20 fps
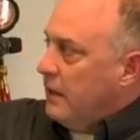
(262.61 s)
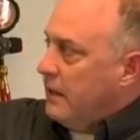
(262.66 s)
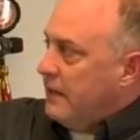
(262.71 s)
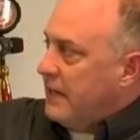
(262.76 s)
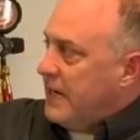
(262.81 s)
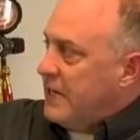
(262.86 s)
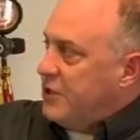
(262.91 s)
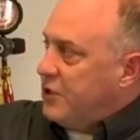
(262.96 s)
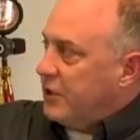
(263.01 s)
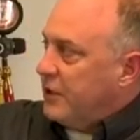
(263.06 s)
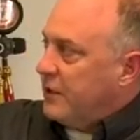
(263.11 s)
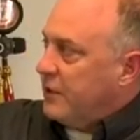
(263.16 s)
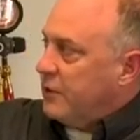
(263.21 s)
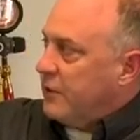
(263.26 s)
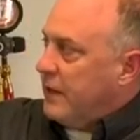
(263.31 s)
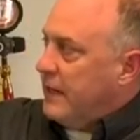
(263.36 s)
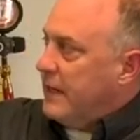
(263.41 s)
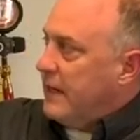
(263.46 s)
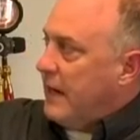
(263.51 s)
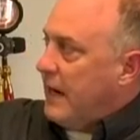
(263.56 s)
Nature can
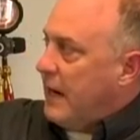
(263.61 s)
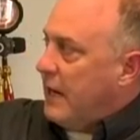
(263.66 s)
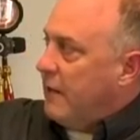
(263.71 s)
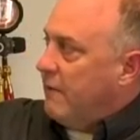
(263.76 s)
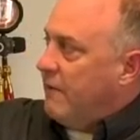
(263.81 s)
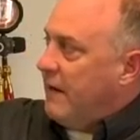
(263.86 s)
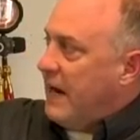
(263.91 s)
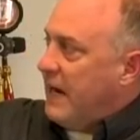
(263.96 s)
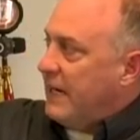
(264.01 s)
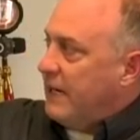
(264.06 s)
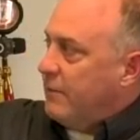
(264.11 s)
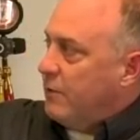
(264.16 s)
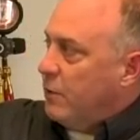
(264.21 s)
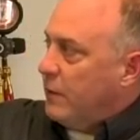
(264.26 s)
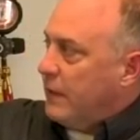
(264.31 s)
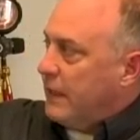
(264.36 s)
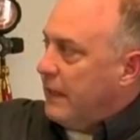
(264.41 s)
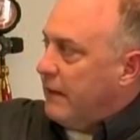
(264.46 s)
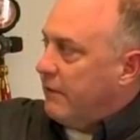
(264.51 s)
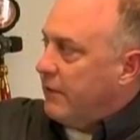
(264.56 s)
create a higher vacuum than
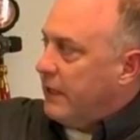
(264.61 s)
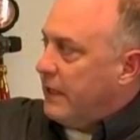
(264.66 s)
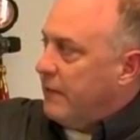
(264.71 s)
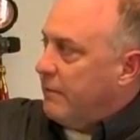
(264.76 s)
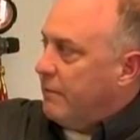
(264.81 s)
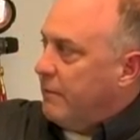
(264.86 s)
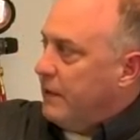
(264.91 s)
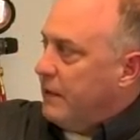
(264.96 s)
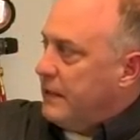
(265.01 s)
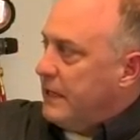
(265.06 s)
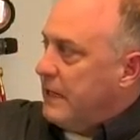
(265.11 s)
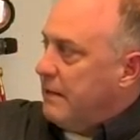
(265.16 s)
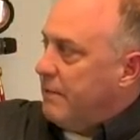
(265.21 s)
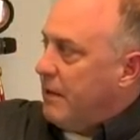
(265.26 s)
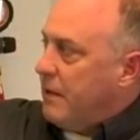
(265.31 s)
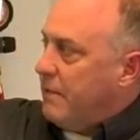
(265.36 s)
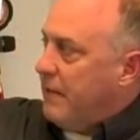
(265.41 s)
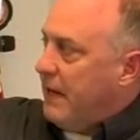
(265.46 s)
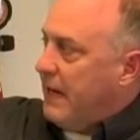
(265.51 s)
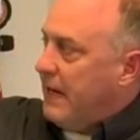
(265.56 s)
can ever get attained
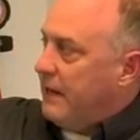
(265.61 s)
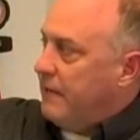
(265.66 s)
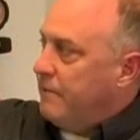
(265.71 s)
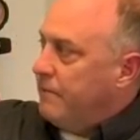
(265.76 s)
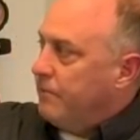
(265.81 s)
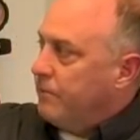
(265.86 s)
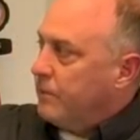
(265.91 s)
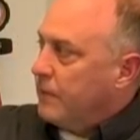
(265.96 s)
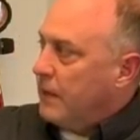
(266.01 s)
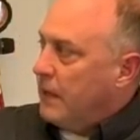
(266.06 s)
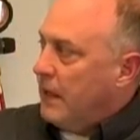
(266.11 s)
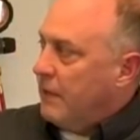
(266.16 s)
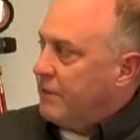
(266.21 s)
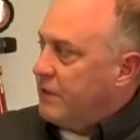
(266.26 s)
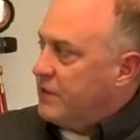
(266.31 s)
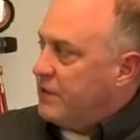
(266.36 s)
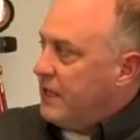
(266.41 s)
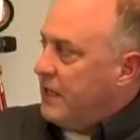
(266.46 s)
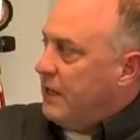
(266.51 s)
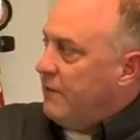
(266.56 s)
by man if the
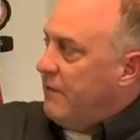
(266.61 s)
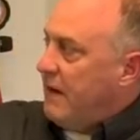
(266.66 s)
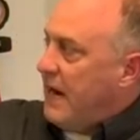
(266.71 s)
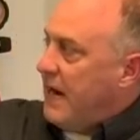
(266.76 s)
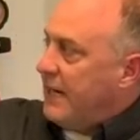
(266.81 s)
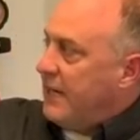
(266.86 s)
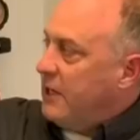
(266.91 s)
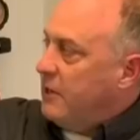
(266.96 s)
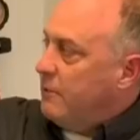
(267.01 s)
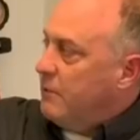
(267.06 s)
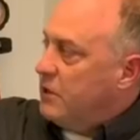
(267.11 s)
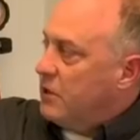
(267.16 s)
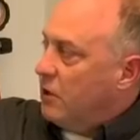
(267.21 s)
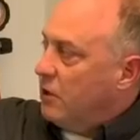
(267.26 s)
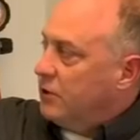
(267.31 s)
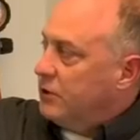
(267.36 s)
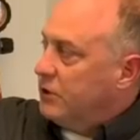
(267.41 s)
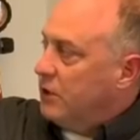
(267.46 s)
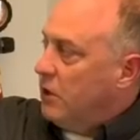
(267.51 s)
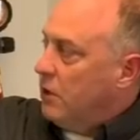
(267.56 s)
state of vacuum is
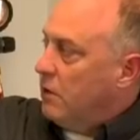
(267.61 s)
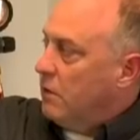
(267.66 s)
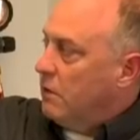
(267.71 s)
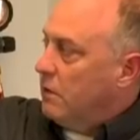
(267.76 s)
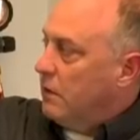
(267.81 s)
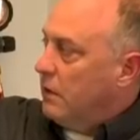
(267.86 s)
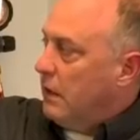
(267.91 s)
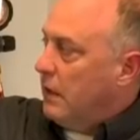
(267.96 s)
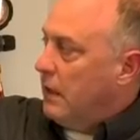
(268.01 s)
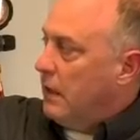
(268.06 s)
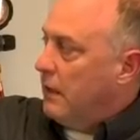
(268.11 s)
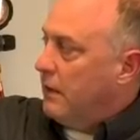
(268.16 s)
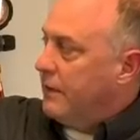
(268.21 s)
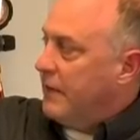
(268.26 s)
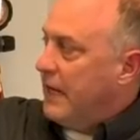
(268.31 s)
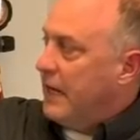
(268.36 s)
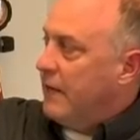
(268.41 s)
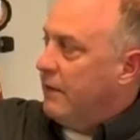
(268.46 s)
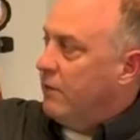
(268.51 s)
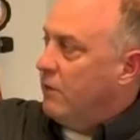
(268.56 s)
also uh,
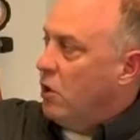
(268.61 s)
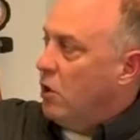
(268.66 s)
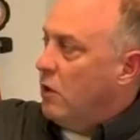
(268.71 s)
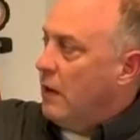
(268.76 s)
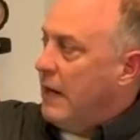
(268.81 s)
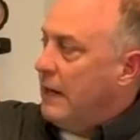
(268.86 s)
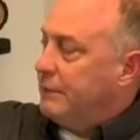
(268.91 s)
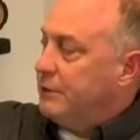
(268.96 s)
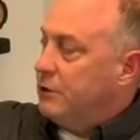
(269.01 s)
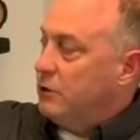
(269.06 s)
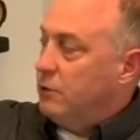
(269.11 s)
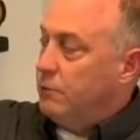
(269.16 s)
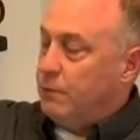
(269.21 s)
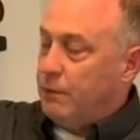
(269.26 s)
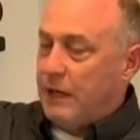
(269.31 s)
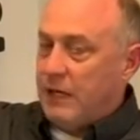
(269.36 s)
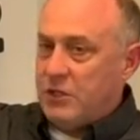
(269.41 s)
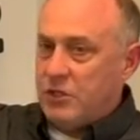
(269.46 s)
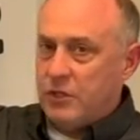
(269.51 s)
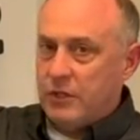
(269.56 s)
that of low absolute
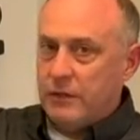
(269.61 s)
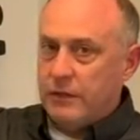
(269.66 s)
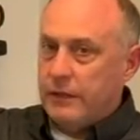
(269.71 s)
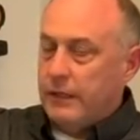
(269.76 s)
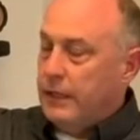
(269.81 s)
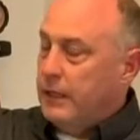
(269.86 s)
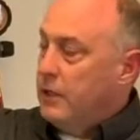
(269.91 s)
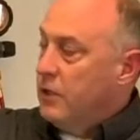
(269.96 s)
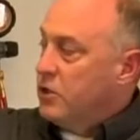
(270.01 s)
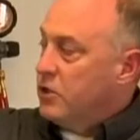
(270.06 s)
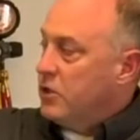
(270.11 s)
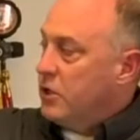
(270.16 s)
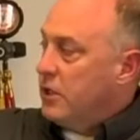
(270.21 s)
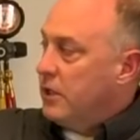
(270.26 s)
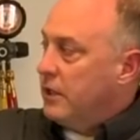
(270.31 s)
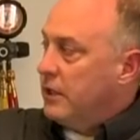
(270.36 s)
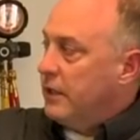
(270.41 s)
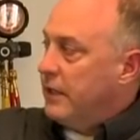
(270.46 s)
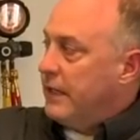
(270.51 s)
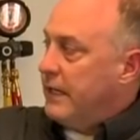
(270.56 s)
pressure. So you're
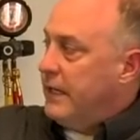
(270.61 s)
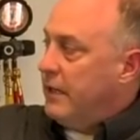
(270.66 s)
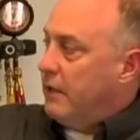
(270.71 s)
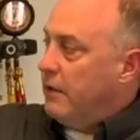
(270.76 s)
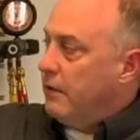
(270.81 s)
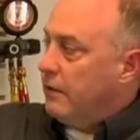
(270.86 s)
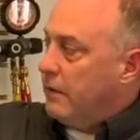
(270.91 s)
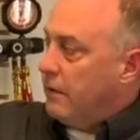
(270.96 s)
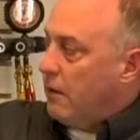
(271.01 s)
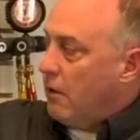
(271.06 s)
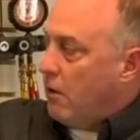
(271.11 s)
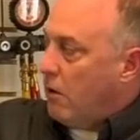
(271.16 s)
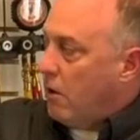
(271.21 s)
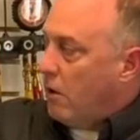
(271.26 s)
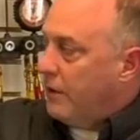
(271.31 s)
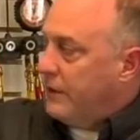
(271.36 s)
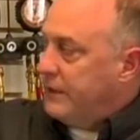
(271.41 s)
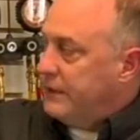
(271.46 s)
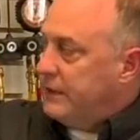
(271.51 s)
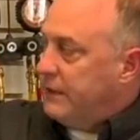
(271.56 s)
going to hear
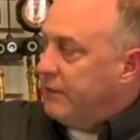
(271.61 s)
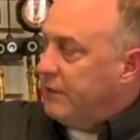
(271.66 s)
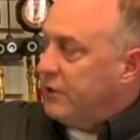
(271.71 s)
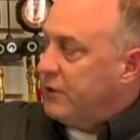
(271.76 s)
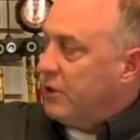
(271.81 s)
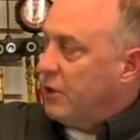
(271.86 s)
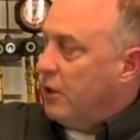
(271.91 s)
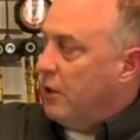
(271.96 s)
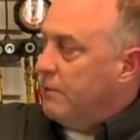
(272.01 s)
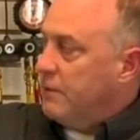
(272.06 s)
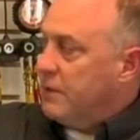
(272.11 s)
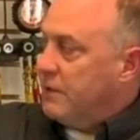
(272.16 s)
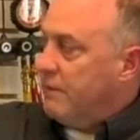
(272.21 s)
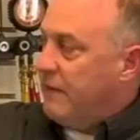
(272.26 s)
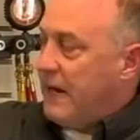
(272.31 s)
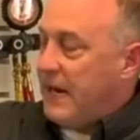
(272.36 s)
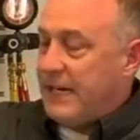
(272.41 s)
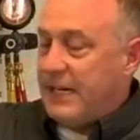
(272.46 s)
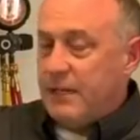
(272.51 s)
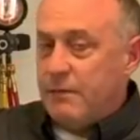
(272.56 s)
all these different terms. And
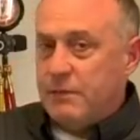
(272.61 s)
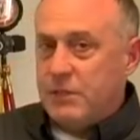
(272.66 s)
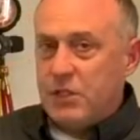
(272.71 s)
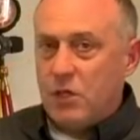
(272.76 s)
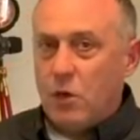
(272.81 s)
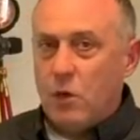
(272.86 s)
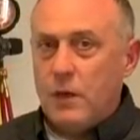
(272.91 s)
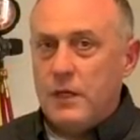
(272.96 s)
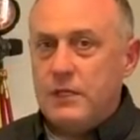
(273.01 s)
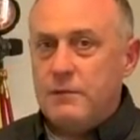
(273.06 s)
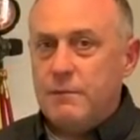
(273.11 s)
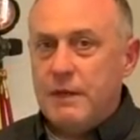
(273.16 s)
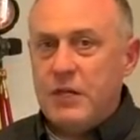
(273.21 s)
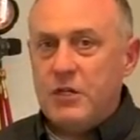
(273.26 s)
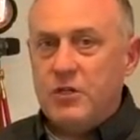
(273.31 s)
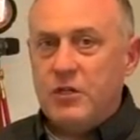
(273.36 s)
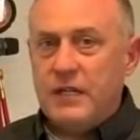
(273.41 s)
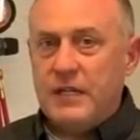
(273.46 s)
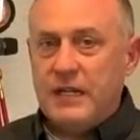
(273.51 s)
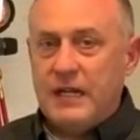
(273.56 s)
vacuum is always
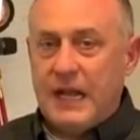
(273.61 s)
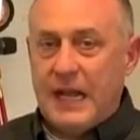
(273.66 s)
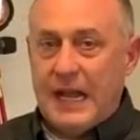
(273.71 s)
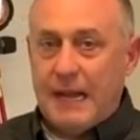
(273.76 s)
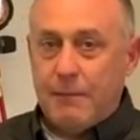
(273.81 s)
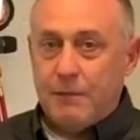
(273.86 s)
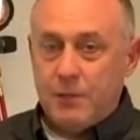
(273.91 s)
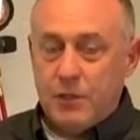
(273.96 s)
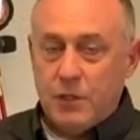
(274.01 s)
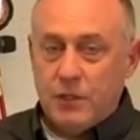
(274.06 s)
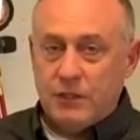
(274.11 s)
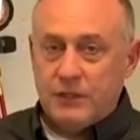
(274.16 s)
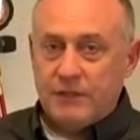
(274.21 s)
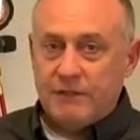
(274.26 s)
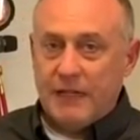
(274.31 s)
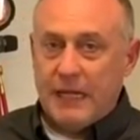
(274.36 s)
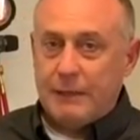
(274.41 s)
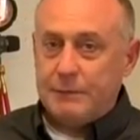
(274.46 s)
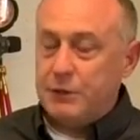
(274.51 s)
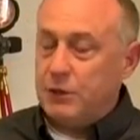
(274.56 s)
measured in units
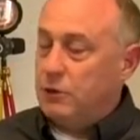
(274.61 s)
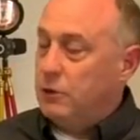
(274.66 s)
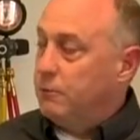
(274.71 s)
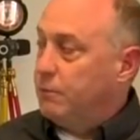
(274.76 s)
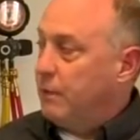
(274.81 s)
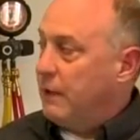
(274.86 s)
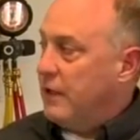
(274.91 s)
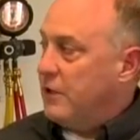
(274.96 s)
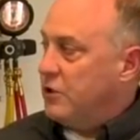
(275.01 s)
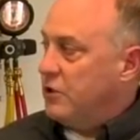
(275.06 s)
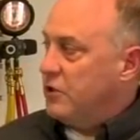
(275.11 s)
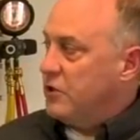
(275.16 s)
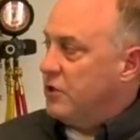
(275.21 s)
of absolute pressure.